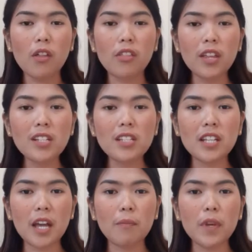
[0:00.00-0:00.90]

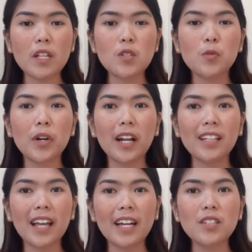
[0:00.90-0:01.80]
These topics were
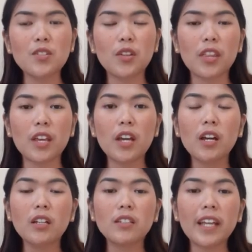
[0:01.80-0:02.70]
aligned to the
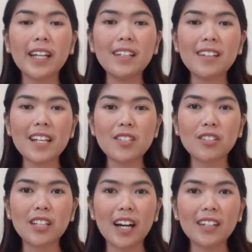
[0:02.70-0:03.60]
daily
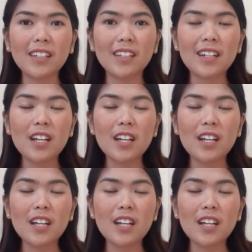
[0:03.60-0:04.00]
lesson log,